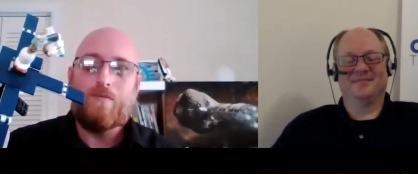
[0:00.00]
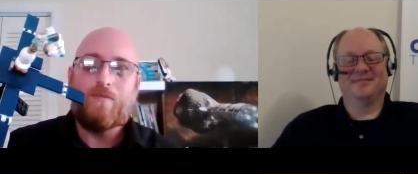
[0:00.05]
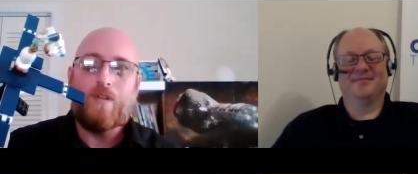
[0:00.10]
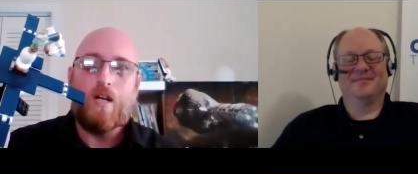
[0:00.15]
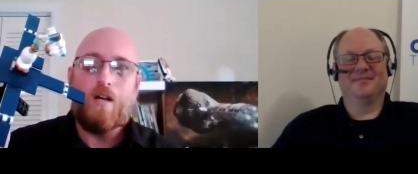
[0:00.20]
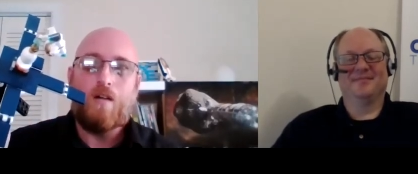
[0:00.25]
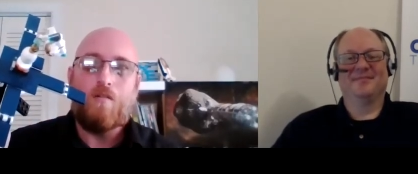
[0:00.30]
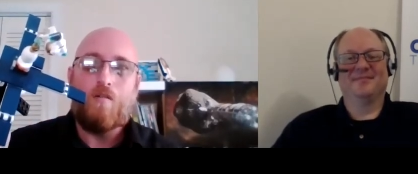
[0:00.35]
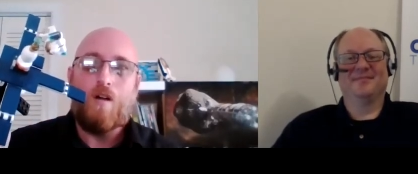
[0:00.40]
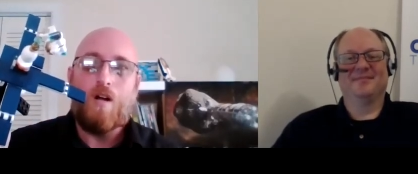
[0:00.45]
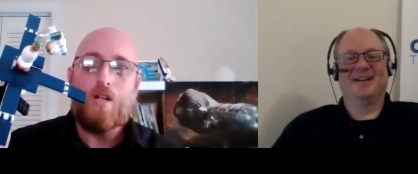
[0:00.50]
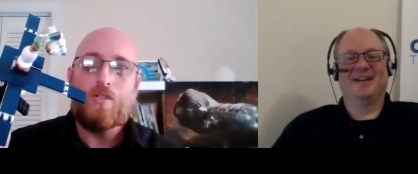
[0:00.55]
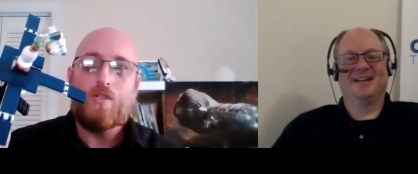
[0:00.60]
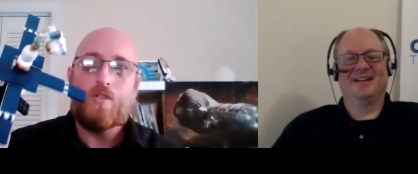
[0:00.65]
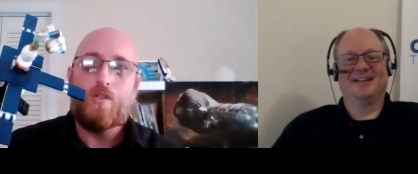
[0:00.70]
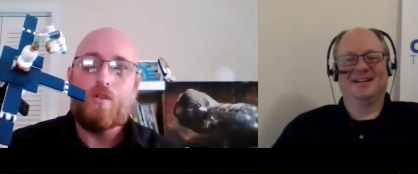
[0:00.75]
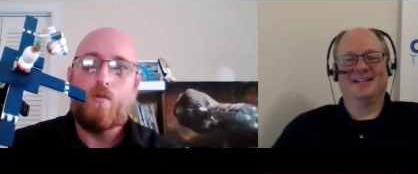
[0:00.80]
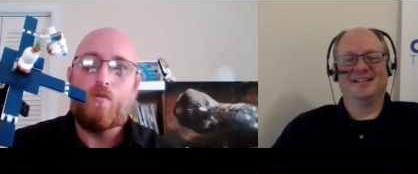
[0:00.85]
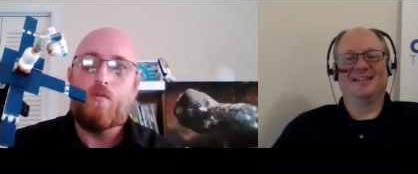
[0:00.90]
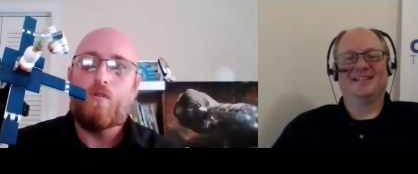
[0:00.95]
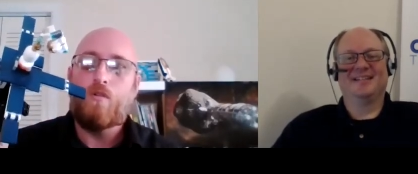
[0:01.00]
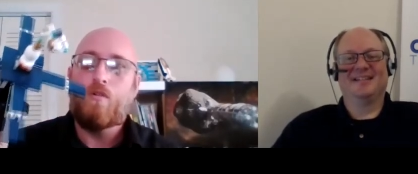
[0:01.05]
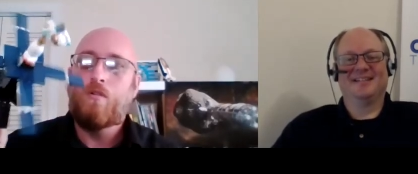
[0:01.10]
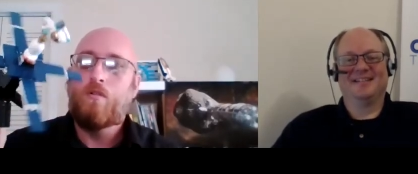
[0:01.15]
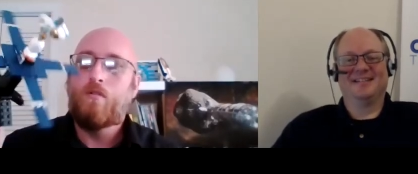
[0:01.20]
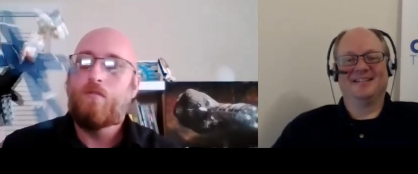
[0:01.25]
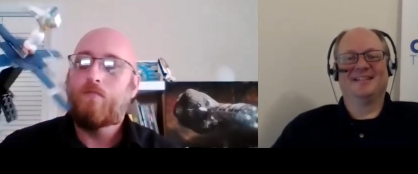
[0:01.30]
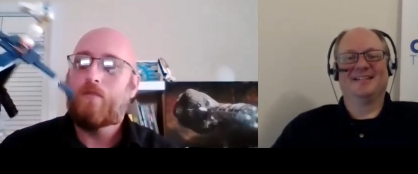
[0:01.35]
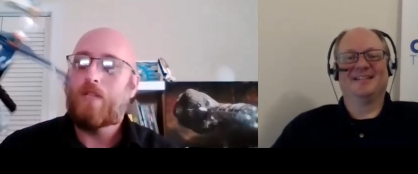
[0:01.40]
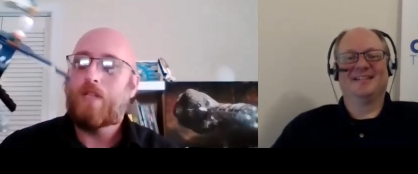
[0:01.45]
Speaker 1: we've got lots of solar
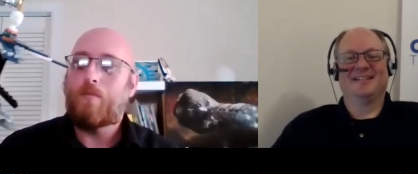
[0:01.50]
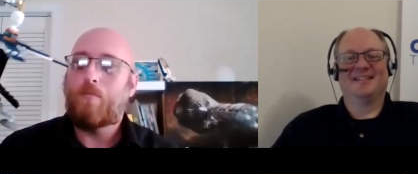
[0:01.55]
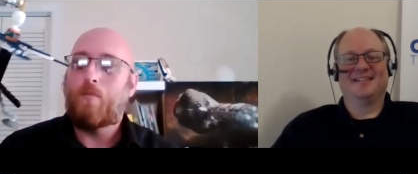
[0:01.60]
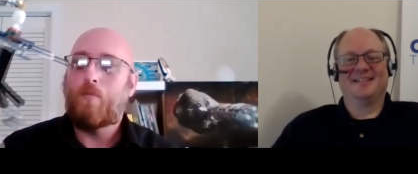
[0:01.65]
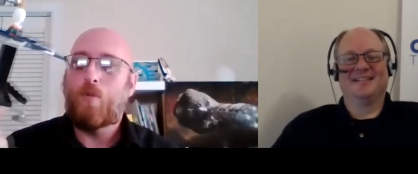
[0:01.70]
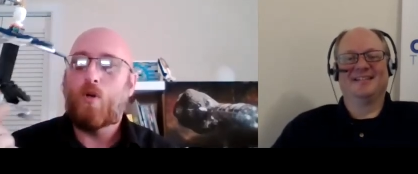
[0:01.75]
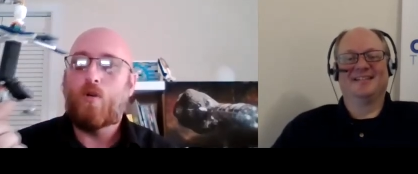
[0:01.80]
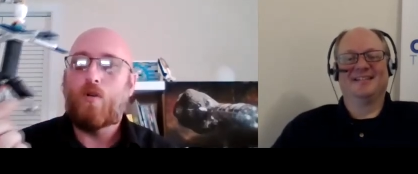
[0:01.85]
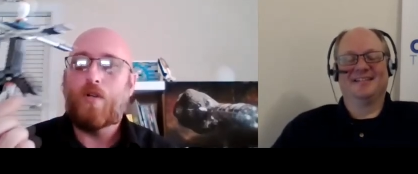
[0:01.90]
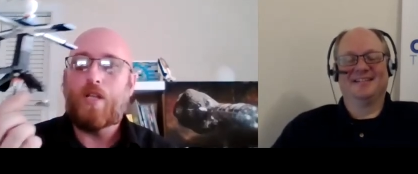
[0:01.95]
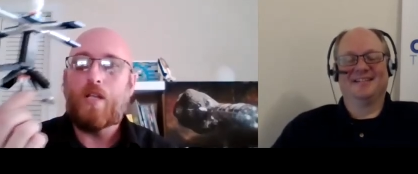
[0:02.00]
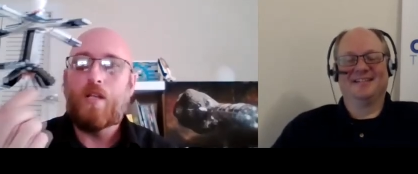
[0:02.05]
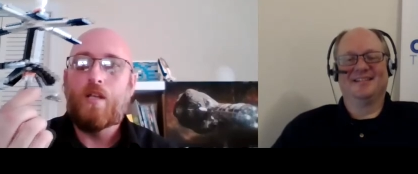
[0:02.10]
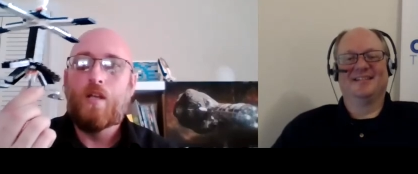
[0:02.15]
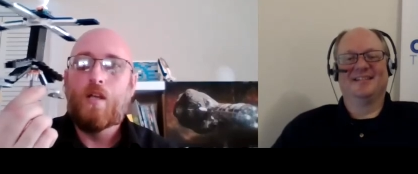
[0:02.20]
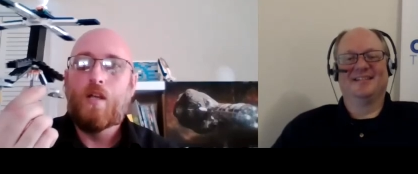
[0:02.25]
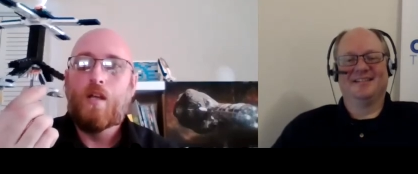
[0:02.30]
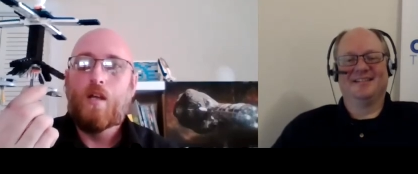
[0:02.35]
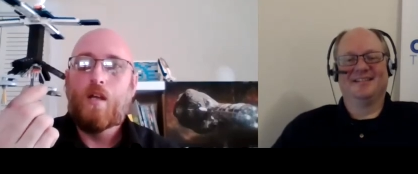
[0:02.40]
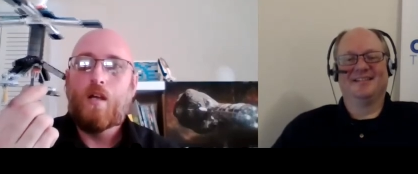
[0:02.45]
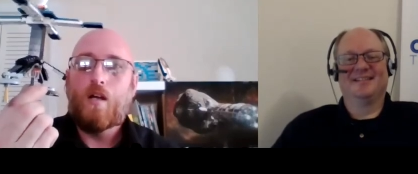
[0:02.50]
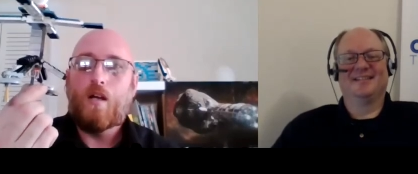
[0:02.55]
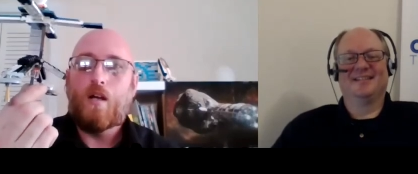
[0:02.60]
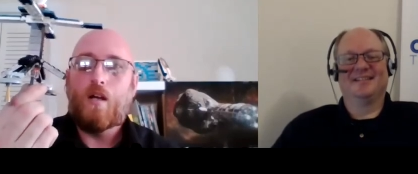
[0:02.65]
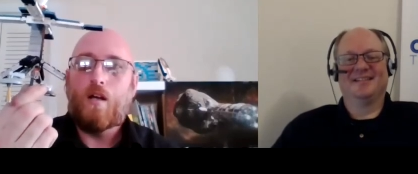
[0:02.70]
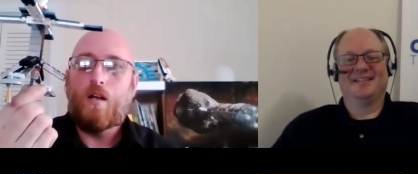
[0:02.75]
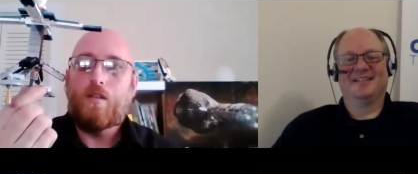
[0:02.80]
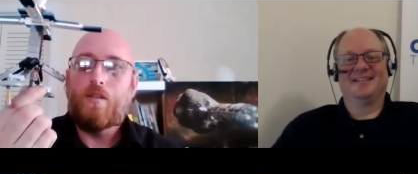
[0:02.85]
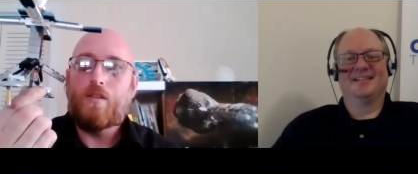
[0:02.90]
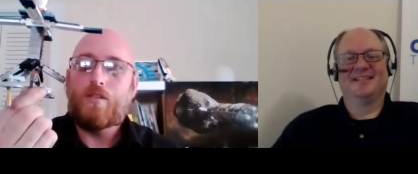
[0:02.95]
capability.
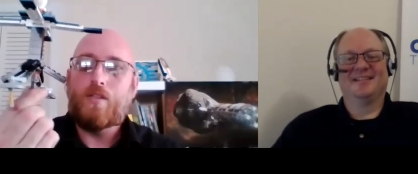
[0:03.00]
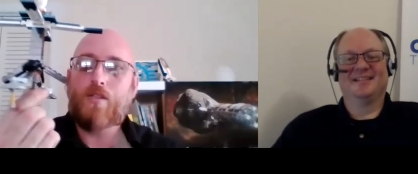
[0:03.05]
Uh, this